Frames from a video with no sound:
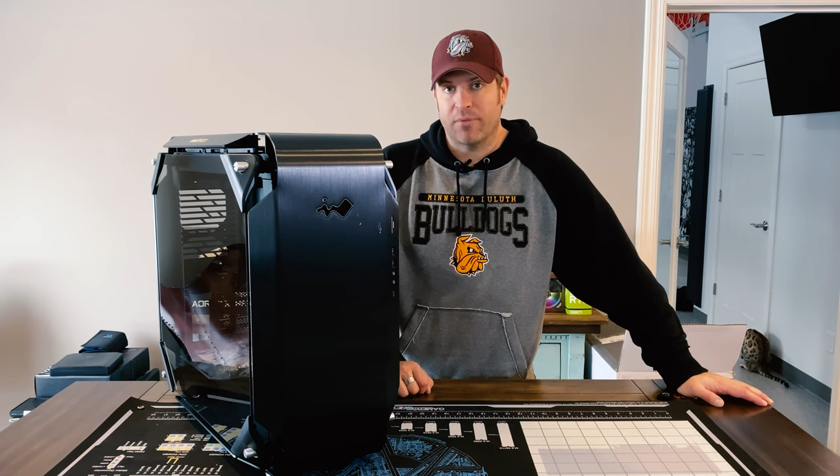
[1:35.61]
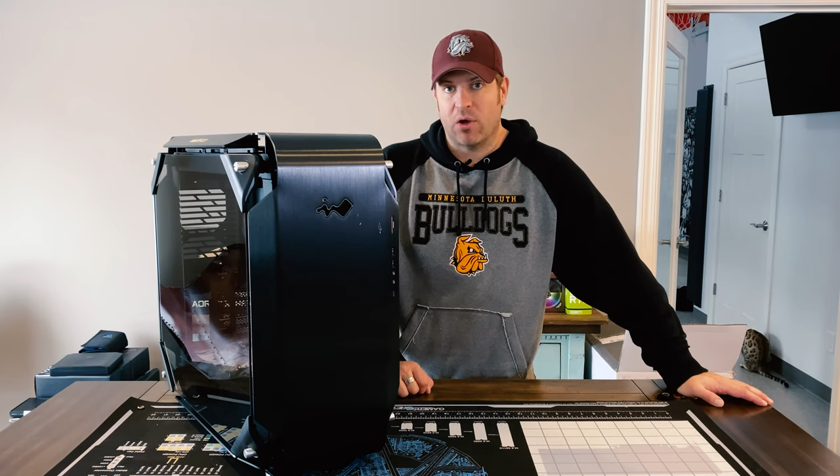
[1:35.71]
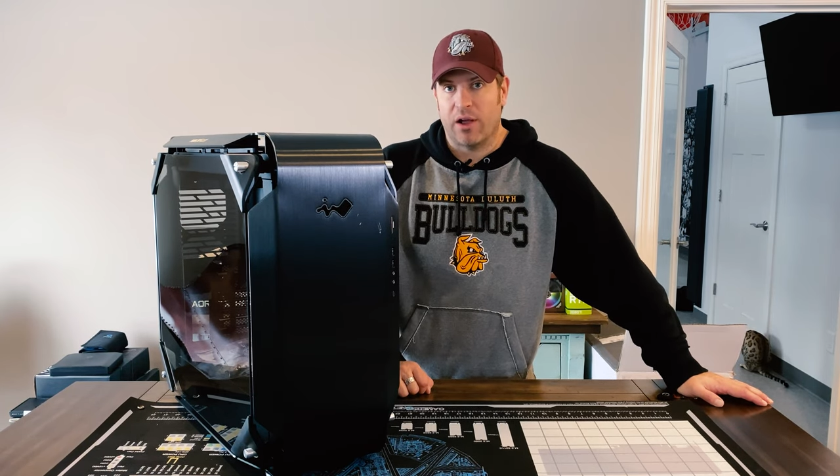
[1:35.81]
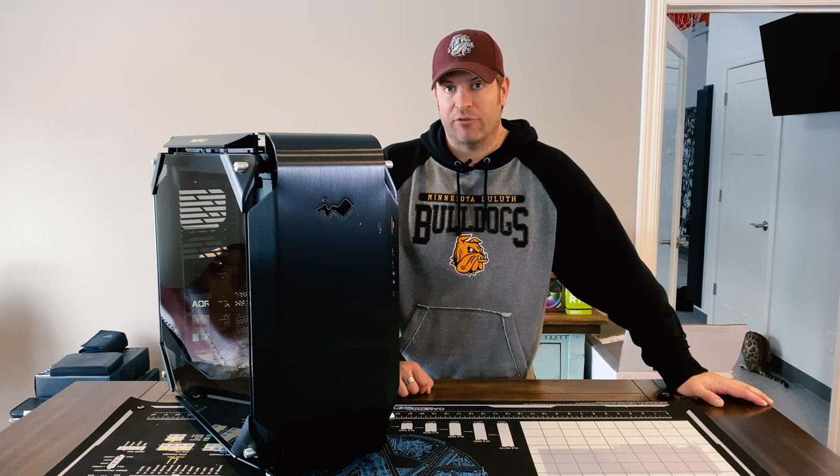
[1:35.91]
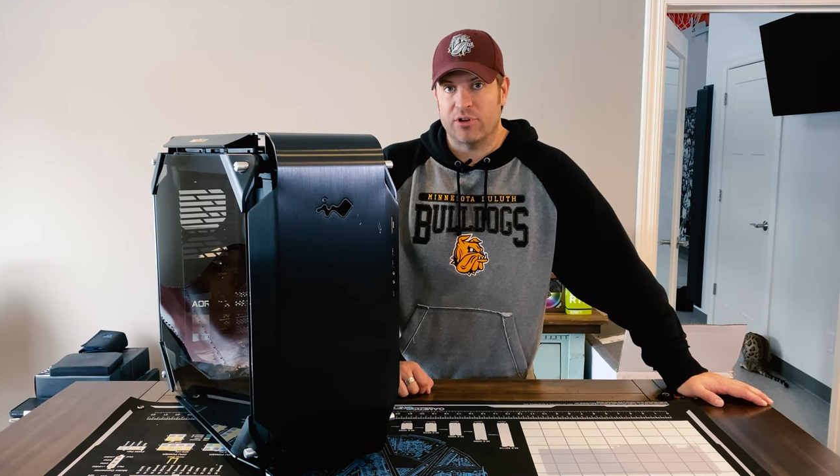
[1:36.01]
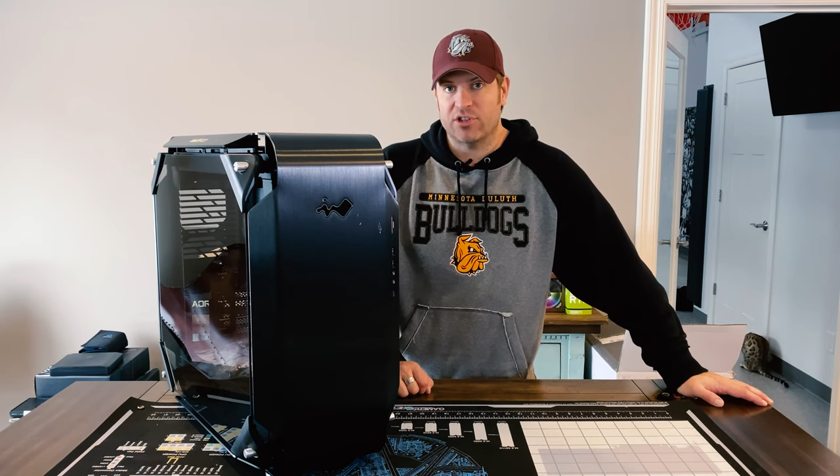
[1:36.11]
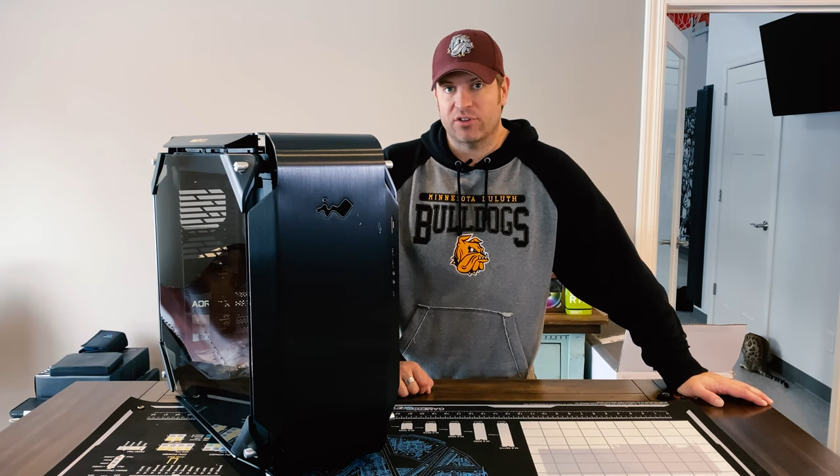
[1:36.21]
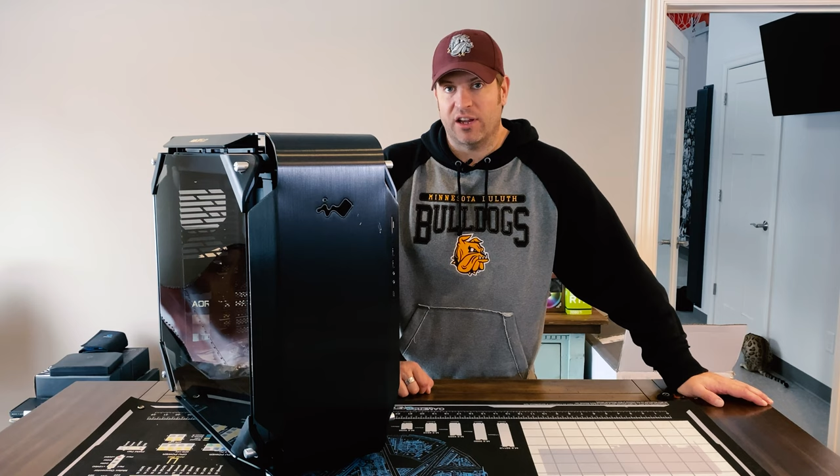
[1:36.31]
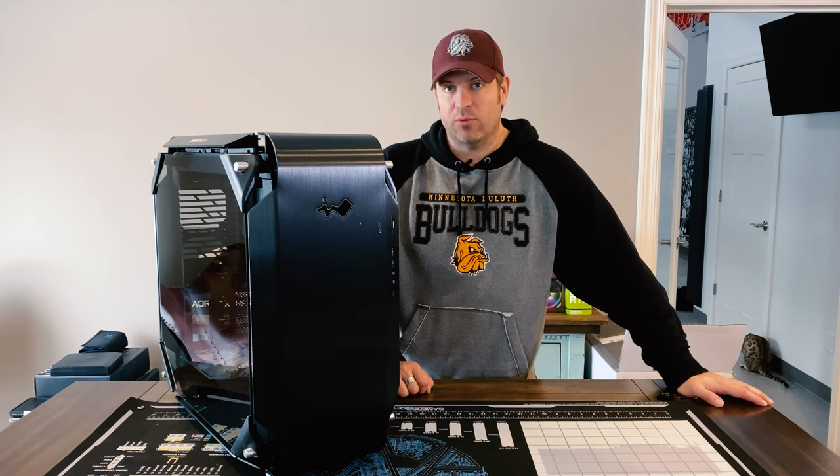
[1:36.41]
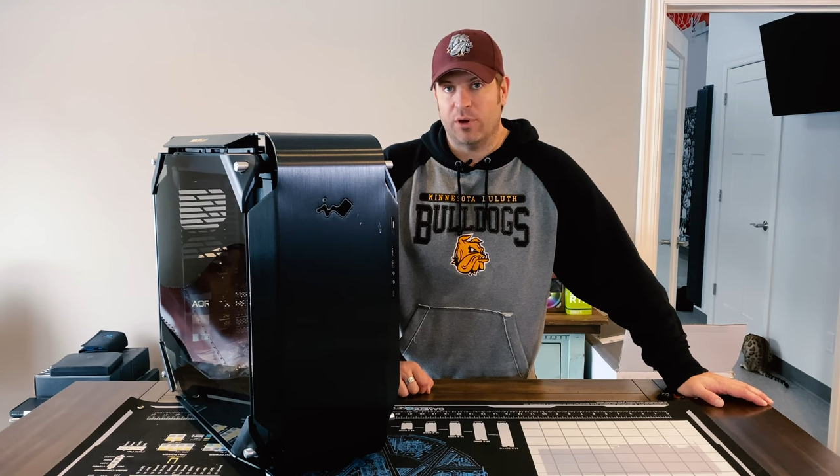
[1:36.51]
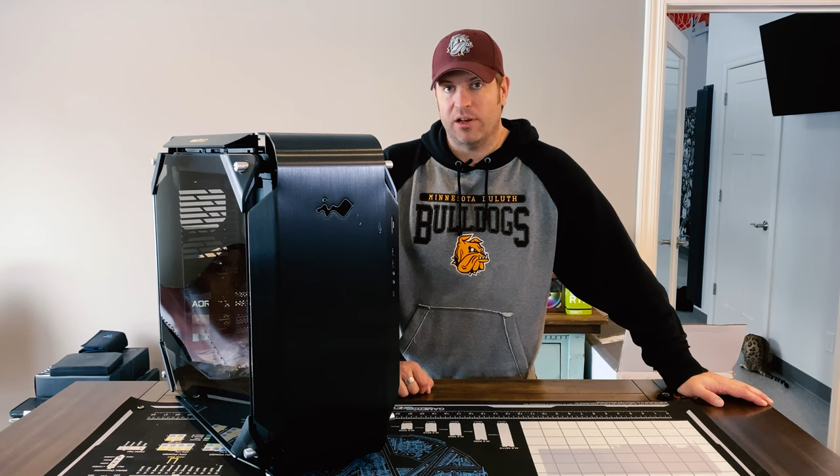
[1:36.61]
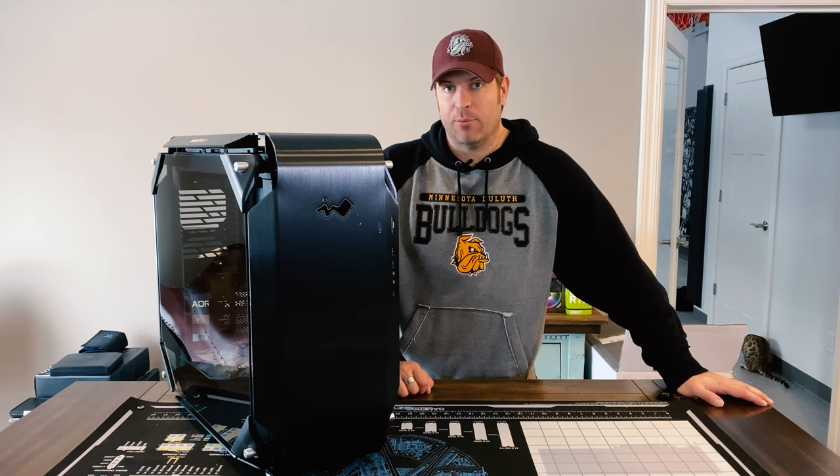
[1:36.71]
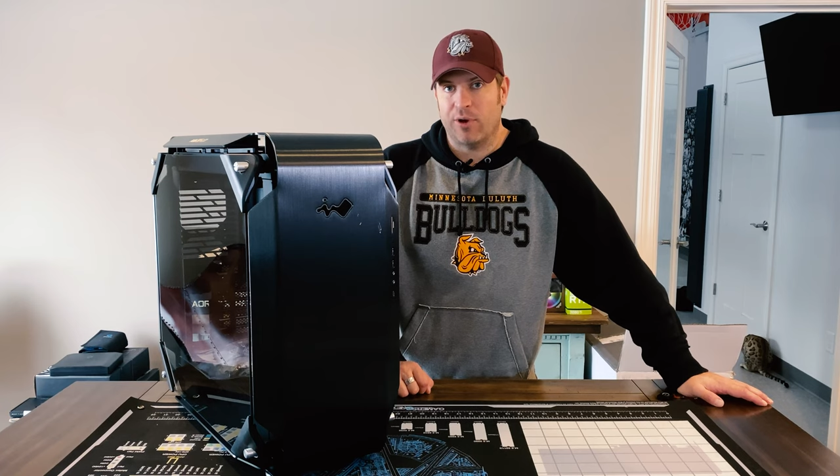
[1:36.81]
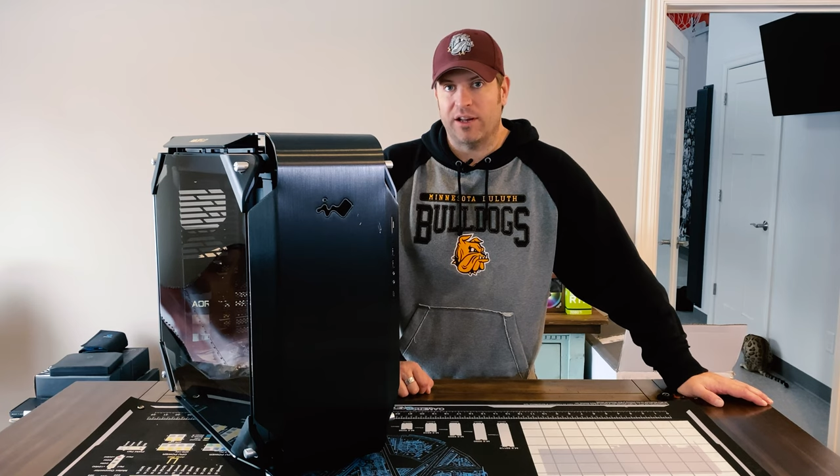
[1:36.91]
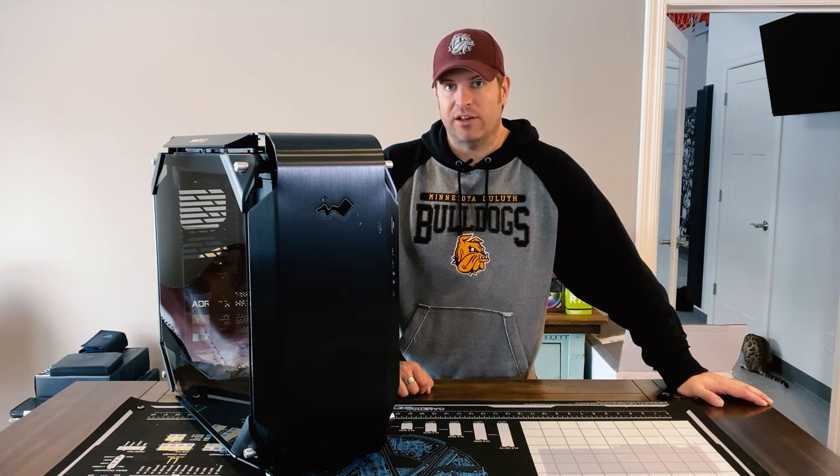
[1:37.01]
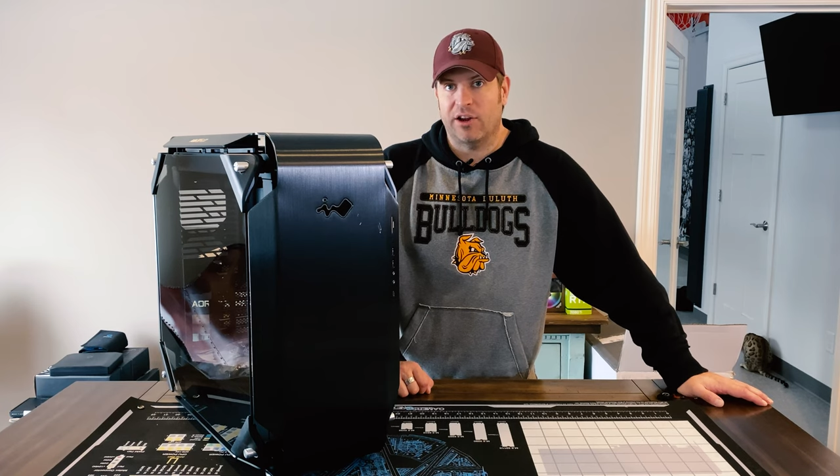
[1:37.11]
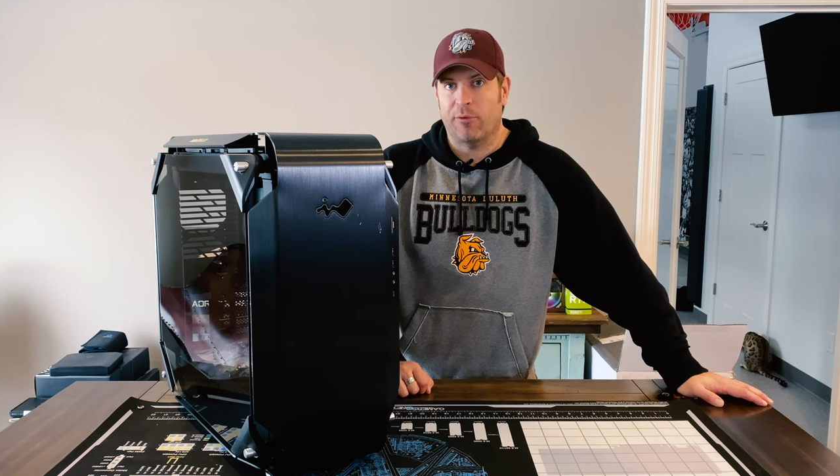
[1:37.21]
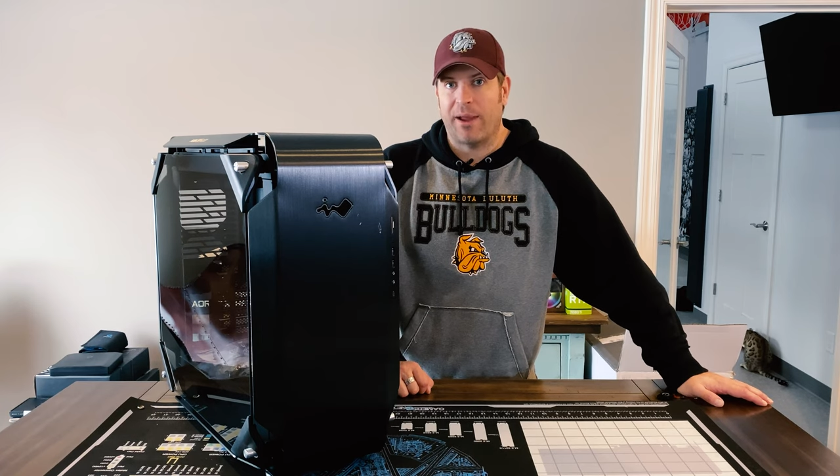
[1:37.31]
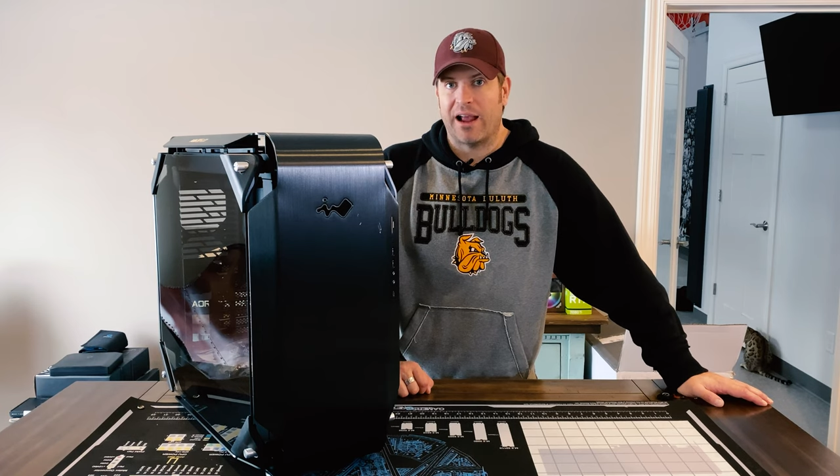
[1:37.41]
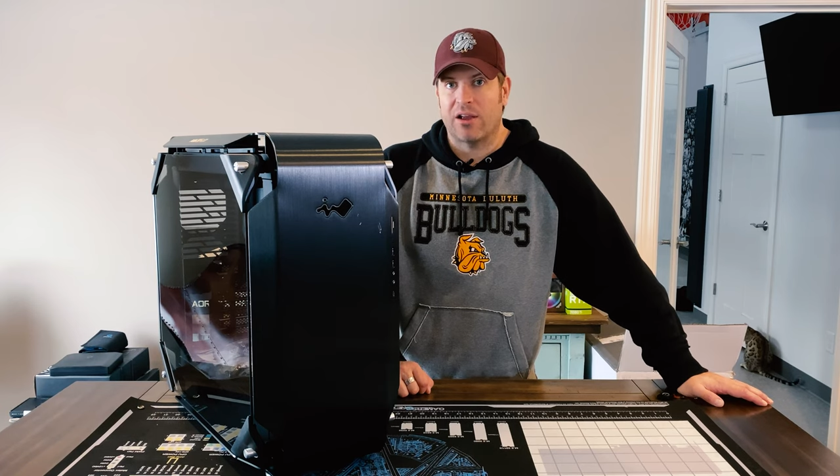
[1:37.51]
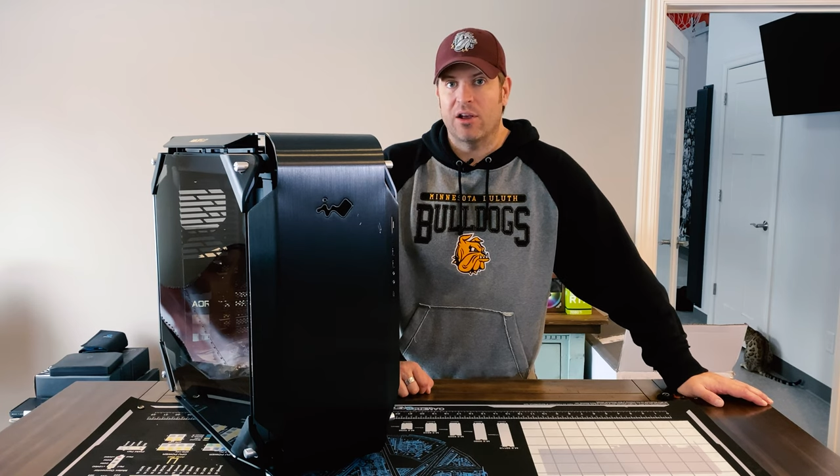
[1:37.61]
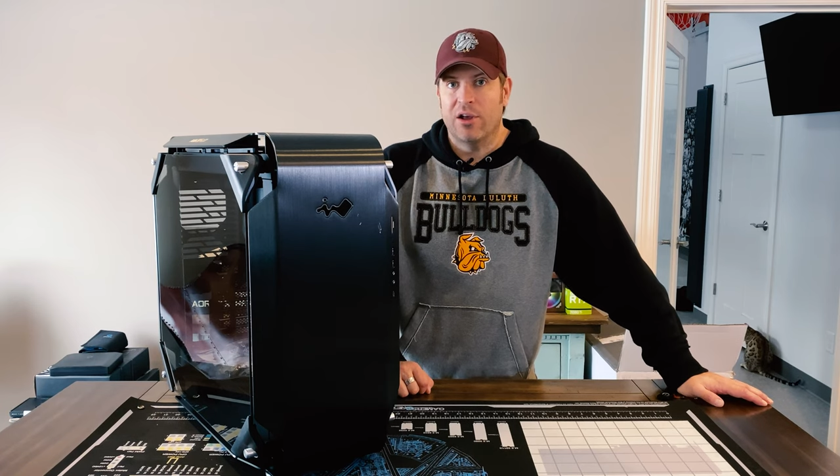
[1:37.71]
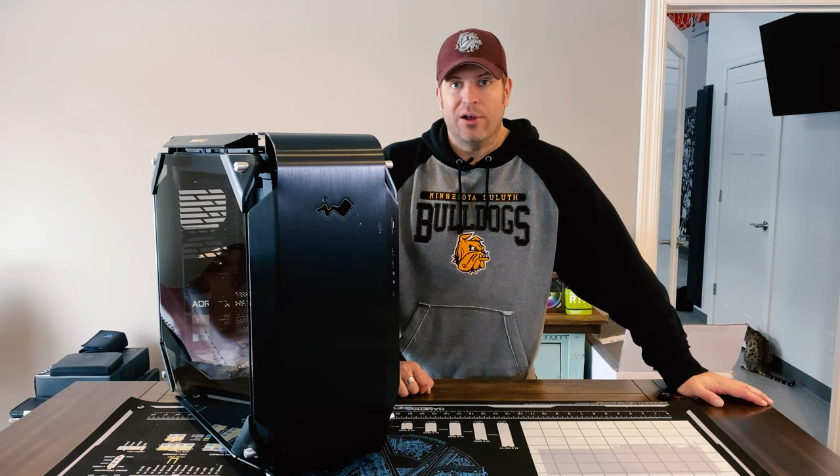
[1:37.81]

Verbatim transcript: Now I've reached out to InWin. I'm waiting to hear back